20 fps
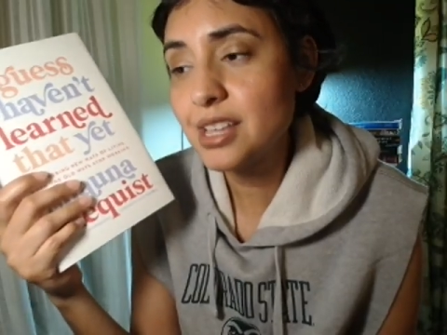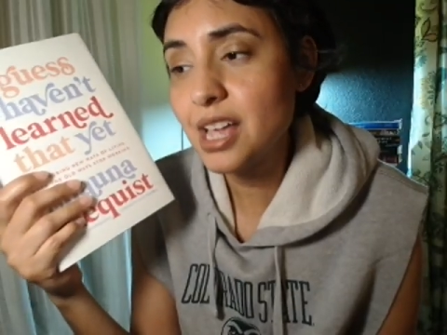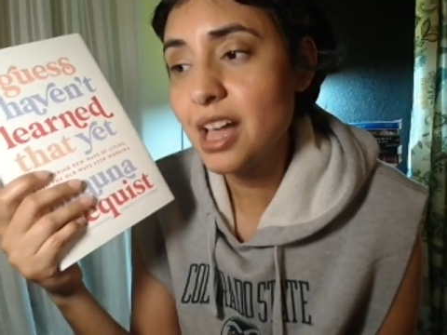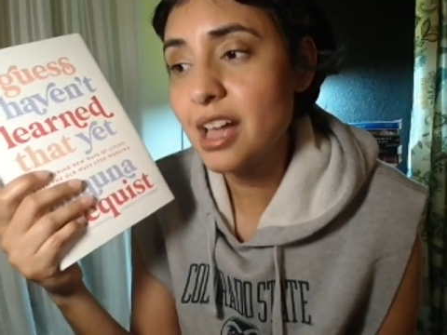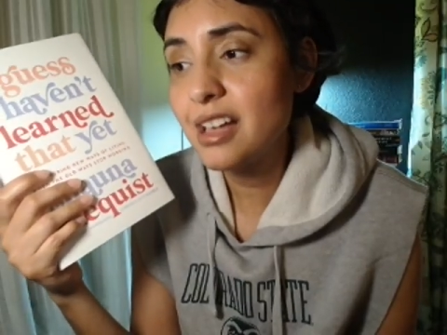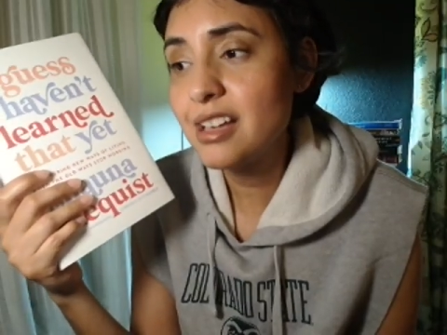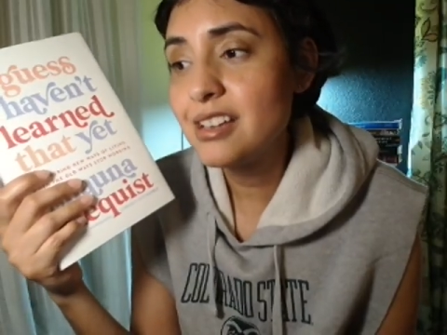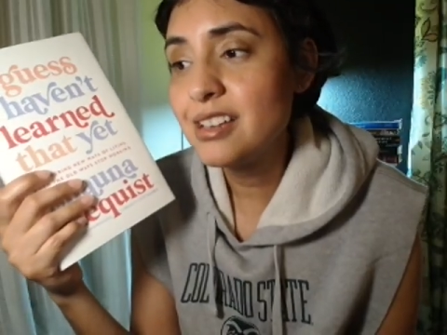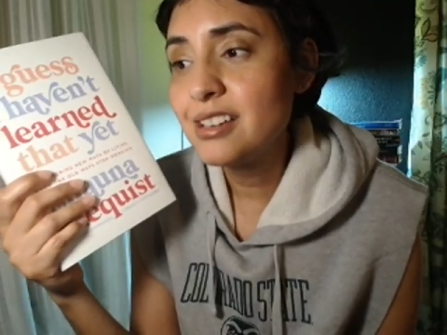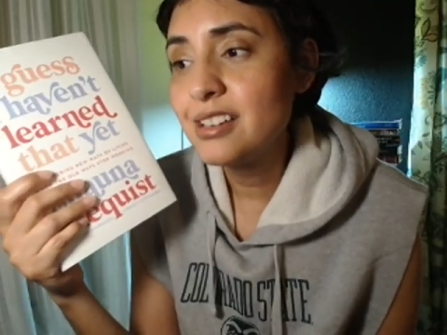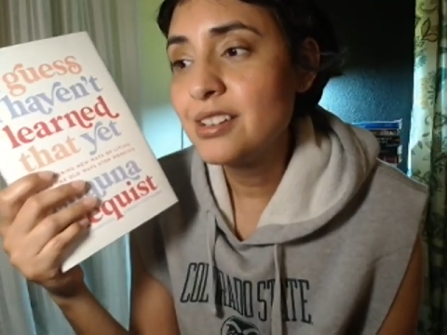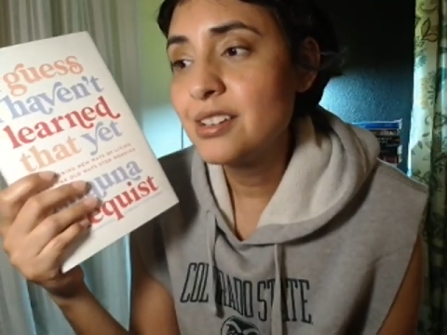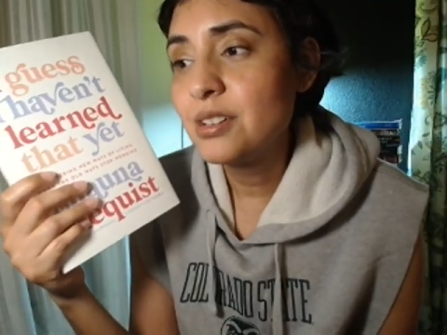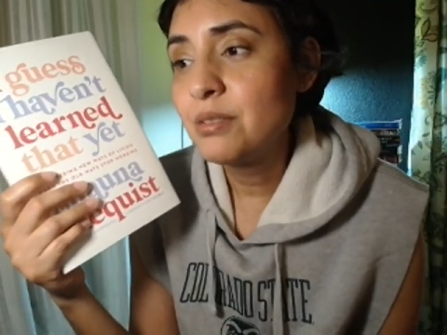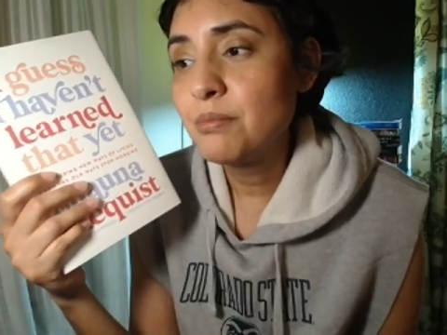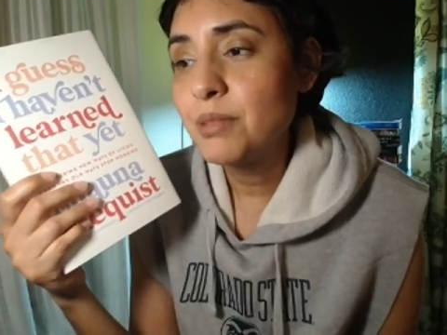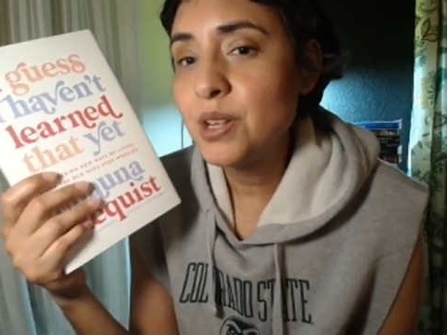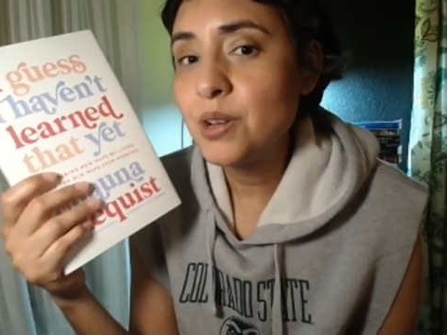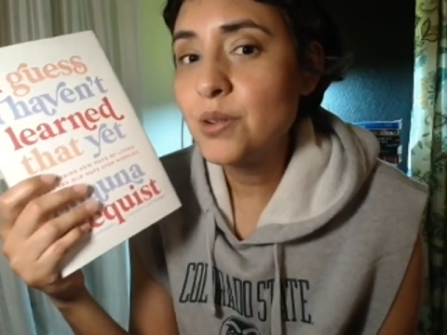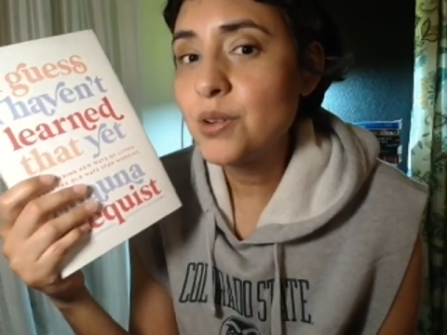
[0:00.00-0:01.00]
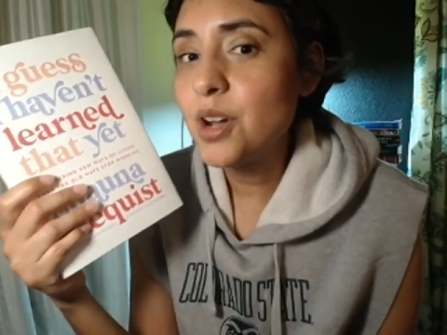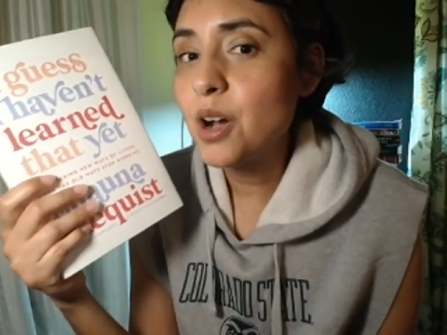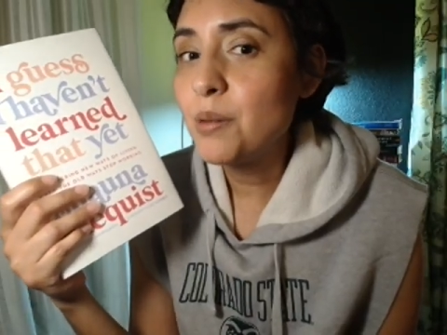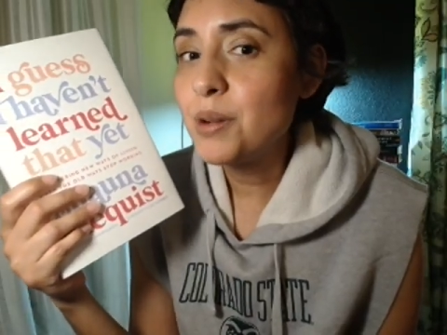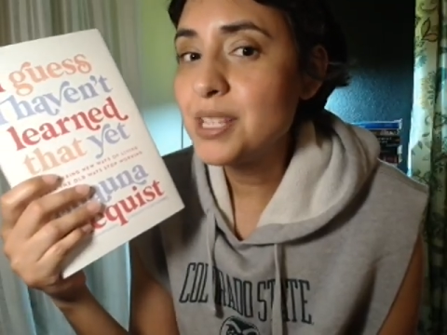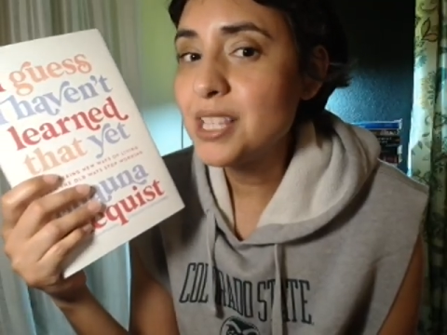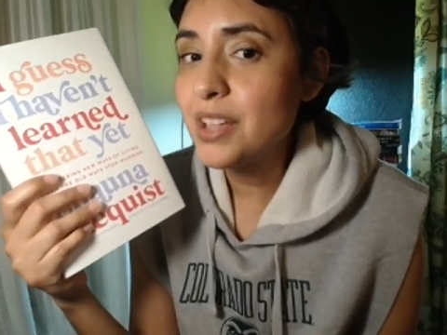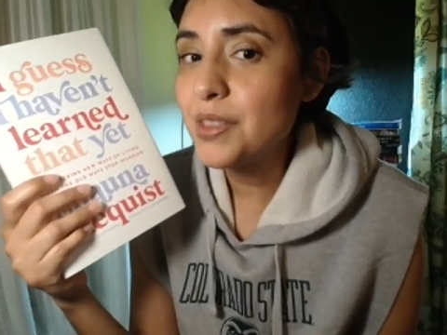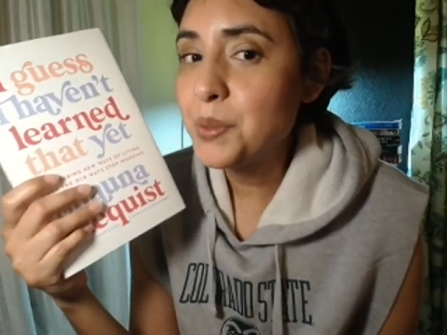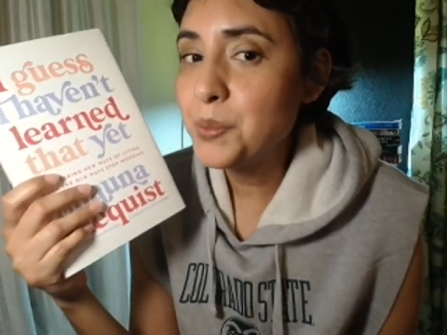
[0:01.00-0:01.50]
that we don't
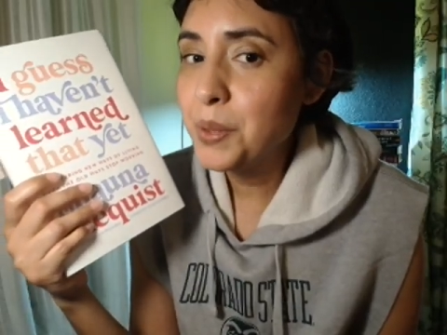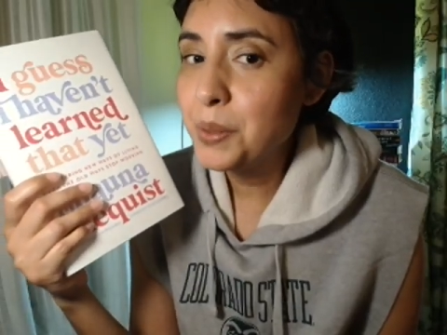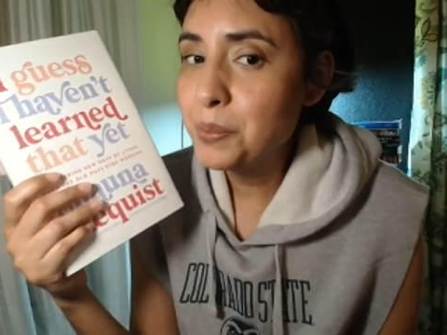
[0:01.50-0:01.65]
always have to be